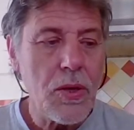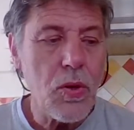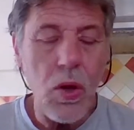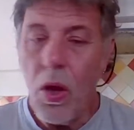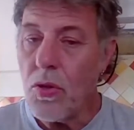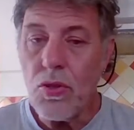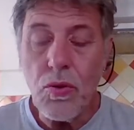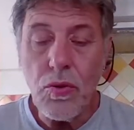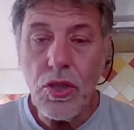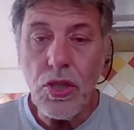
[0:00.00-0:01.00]
cut long
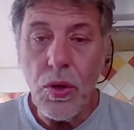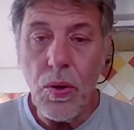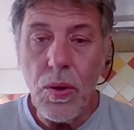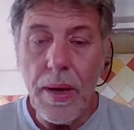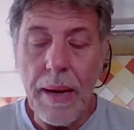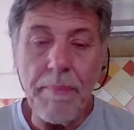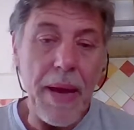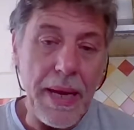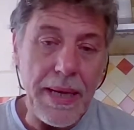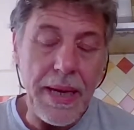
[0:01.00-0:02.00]
story short, I'm
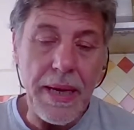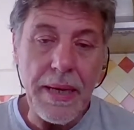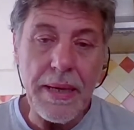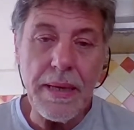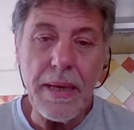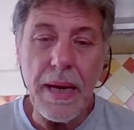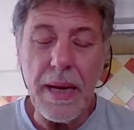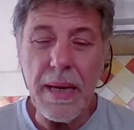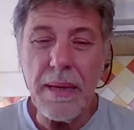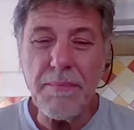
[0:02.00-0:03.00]
aching,
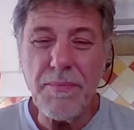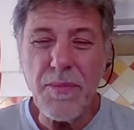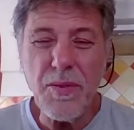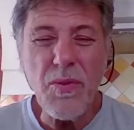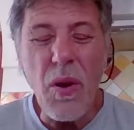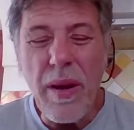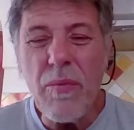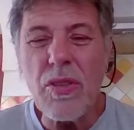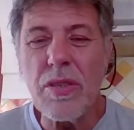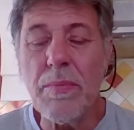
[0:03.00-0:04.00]
I'm not
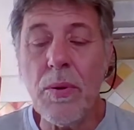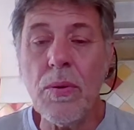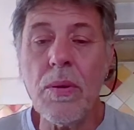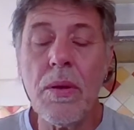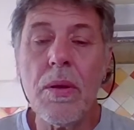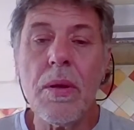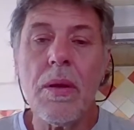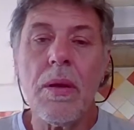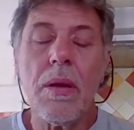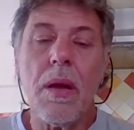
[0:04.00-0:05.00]
irritable,
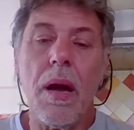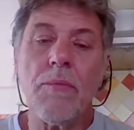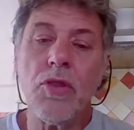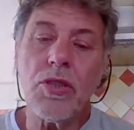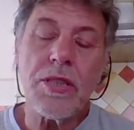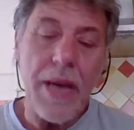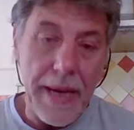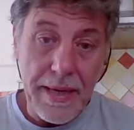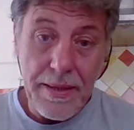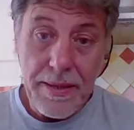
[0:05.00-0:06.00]
I'm just
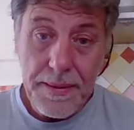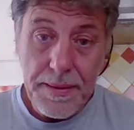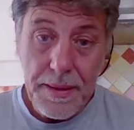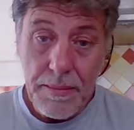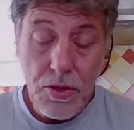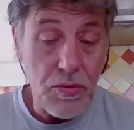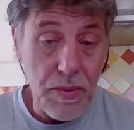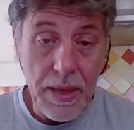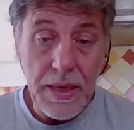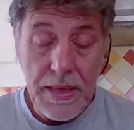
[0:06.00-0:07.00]
tired. I'm just
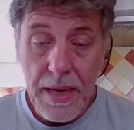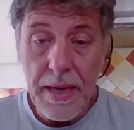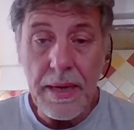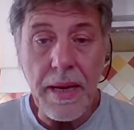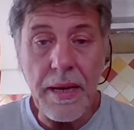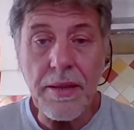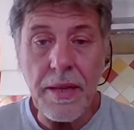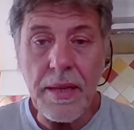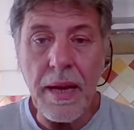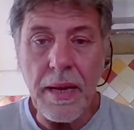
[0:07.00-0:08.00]
really tired, and I
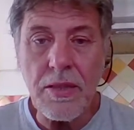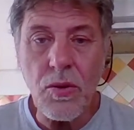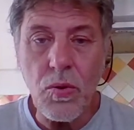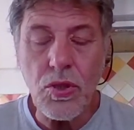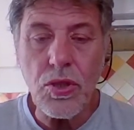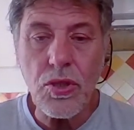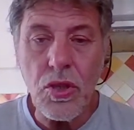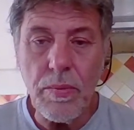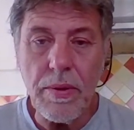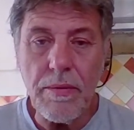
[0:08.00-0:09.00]
think that exhaustion's
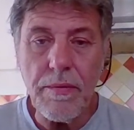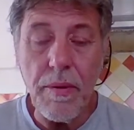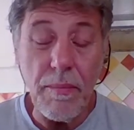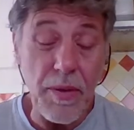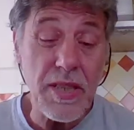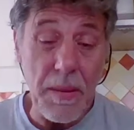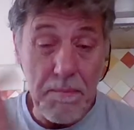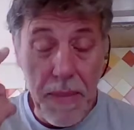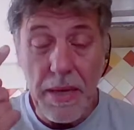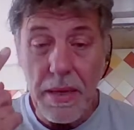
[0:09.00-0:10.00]
coming. Uh, it's a
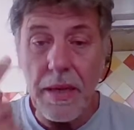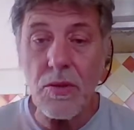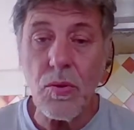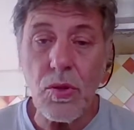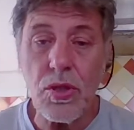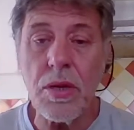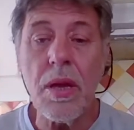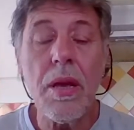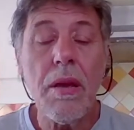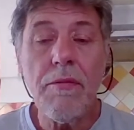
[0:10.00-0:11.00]
mental exhaustion
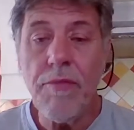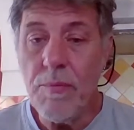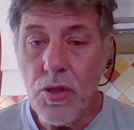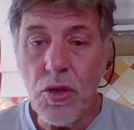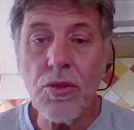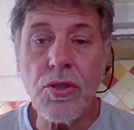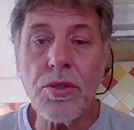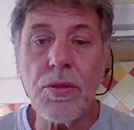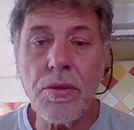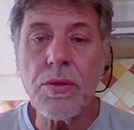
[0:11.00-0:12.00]
from
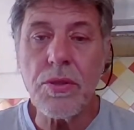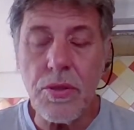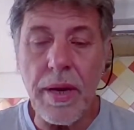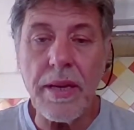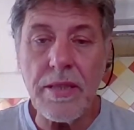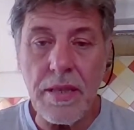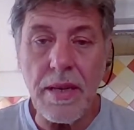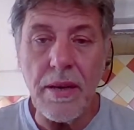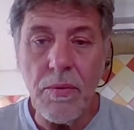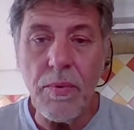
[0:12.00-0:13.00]
just trying to
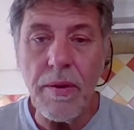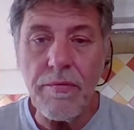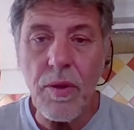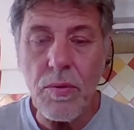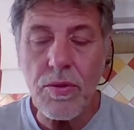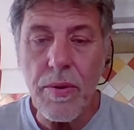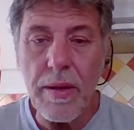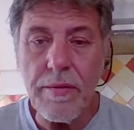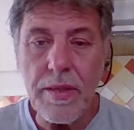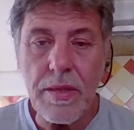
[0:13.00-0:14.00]
deal with those
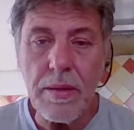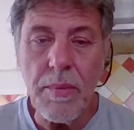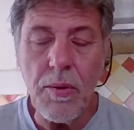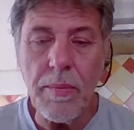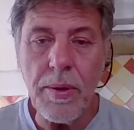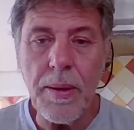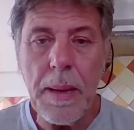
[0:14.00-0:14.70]
cravings at the moment.